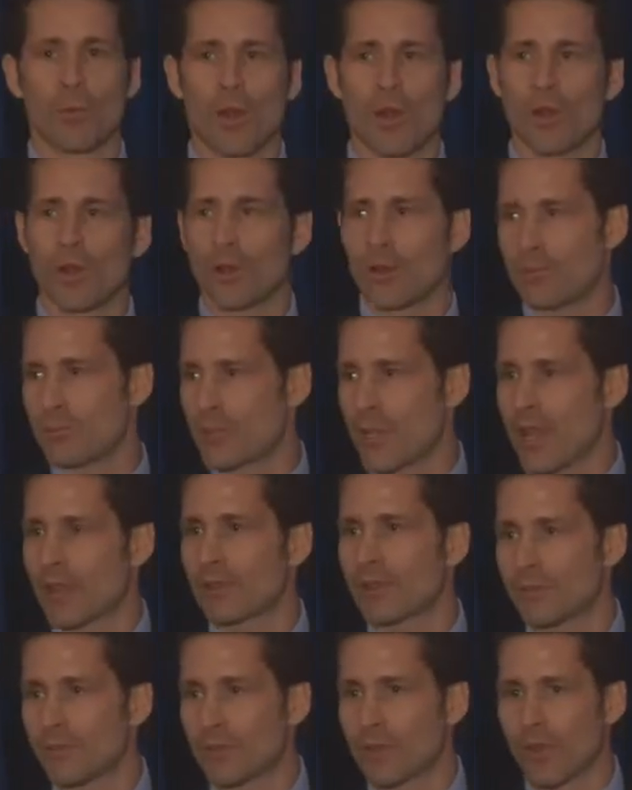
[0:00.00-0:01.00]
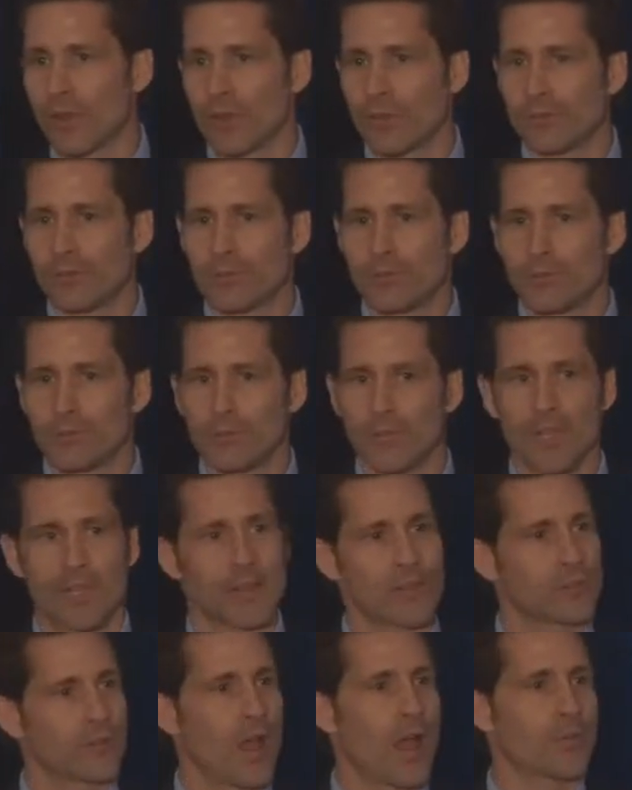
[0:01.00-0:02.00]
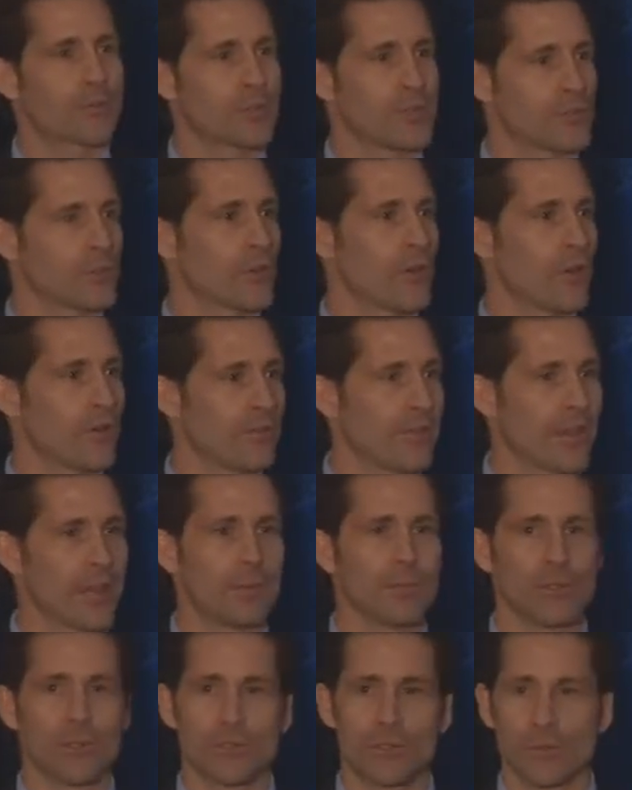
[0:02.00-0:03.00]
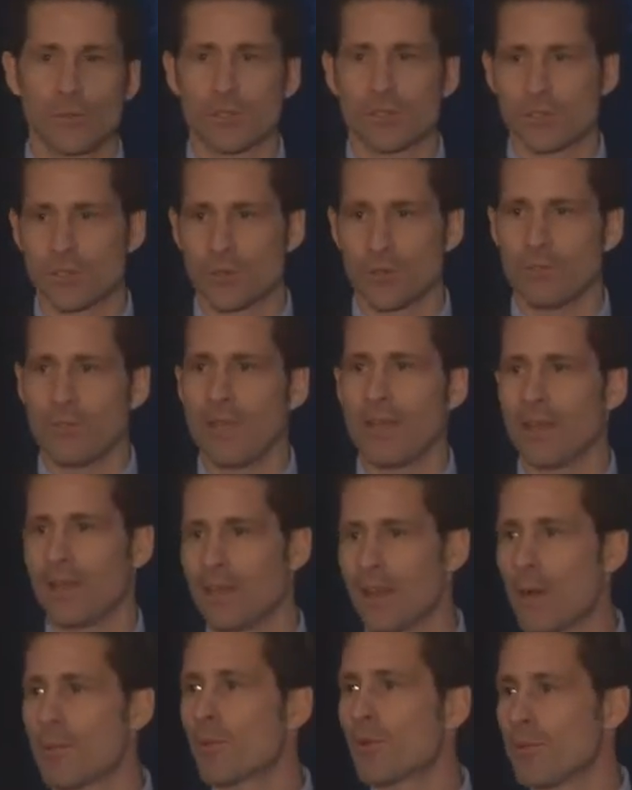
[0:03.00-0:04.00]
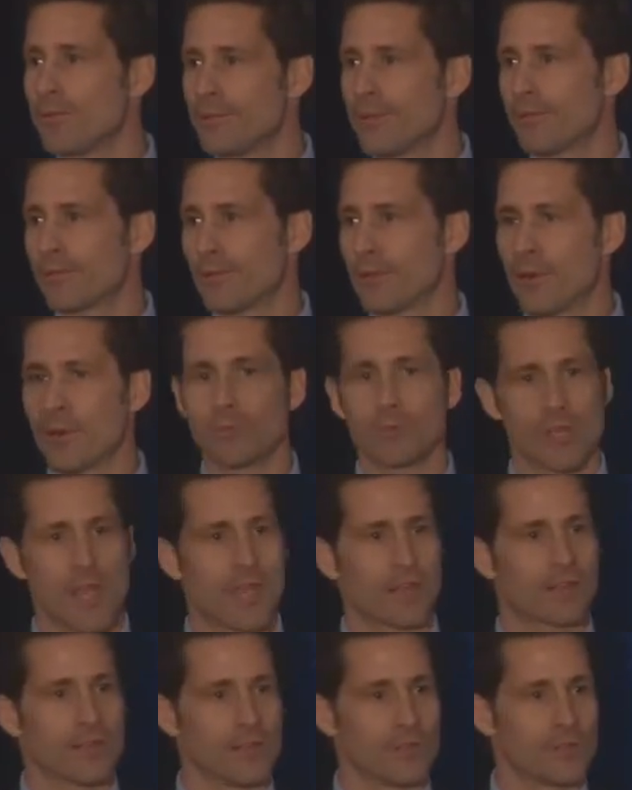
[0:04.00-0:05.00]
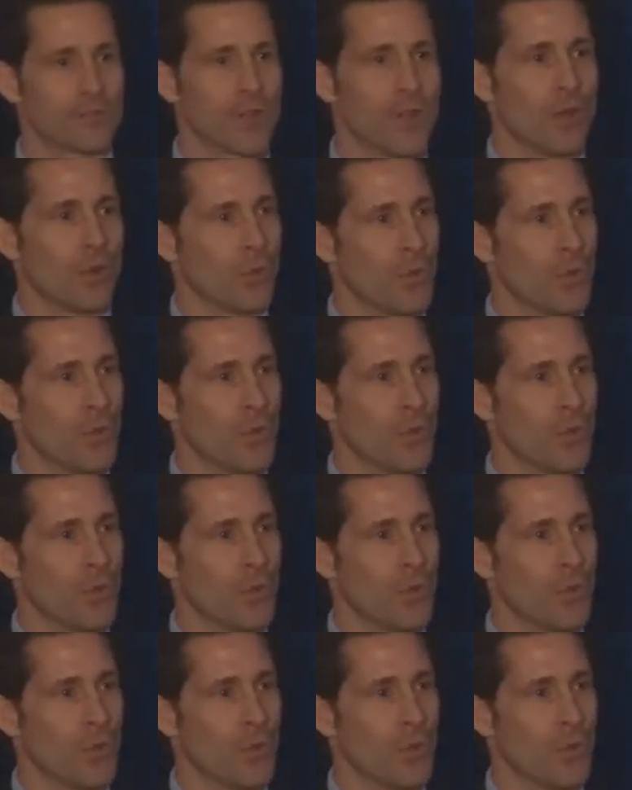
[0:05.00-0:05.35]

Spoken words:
what our objectives are. Because options are available to us to meet a number of different objectives,